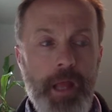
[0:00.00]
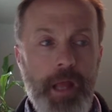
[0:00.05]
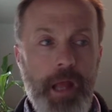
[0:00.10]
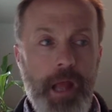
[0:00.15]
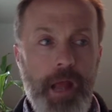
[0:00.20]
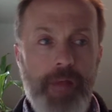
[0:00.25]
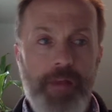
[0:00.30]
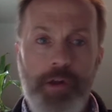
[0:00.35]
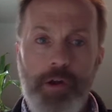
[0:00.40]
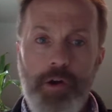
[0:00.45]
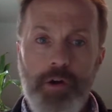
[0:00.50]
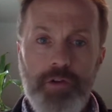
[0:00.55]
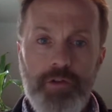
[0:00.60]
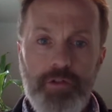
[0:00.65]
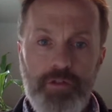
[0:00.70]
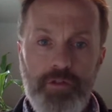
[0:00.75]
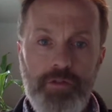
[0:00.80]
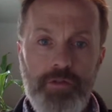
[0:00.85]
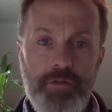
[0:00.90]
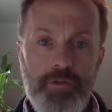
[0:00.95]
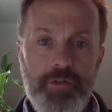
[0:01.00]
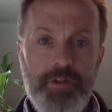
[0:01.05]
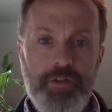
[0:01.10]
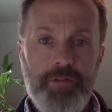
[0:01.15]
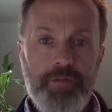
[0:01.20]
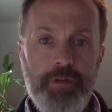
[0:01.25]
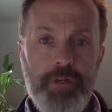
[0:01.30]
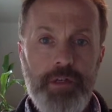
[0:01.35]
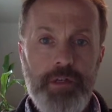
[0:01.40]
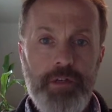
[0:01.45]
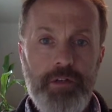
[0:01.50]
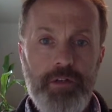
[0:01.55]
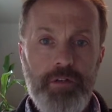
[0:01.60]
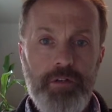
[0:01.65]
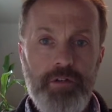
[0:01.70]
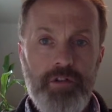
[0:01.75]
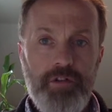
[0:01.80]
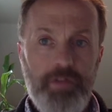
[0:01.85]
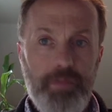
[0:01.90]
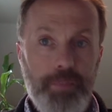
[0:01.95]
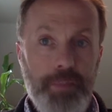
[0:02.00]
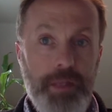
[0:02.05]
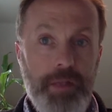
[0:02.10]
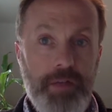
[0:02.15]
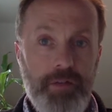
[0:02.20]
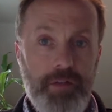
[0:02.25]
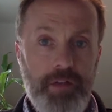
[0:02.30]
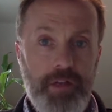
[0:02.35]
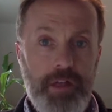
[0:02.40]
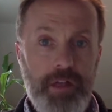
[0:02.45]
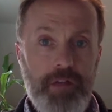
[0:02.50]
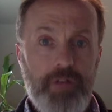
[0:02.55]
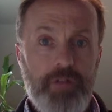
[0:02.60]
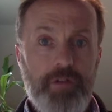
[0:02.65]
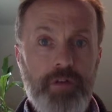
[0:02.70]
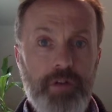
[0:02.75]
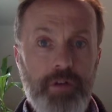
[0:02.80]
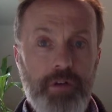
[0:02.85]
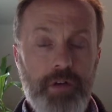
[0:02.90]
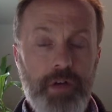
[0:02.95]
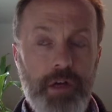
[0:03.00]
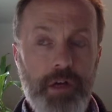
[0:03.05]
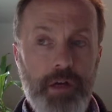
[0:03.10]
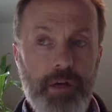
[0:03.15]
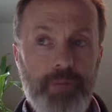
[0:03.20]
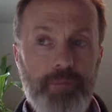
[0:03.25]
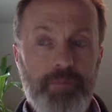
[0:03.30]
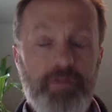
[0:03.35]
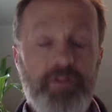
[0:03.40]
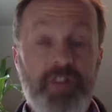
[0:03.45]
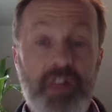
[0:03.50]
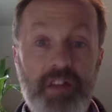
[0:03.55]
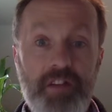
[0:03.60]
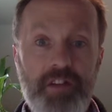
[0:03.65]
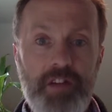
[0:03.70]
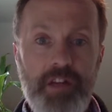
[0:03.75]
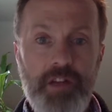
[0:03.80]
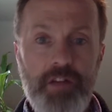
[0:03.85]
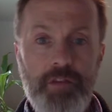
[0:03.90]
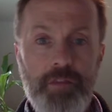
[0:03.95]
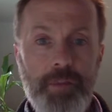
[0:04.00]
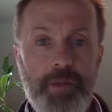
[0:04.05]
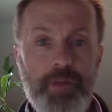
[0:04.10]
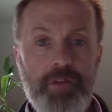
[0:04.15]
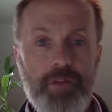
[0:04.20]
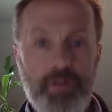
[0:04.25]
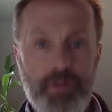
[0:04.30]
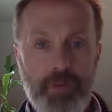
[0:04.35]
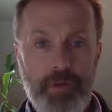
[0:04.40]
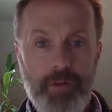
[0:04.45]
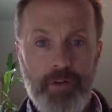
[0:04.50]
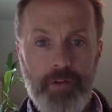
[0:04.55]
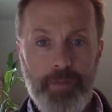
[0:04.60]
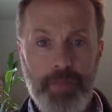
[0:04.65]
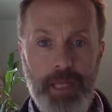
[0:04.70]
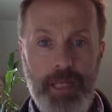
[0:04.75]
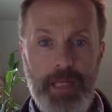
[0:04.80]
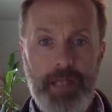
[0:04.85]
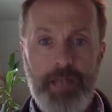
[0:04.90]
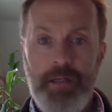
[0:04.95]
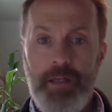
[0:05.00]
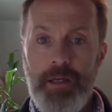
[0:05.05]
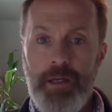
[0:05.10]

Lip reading: And there are two different species, sentient species on this planet.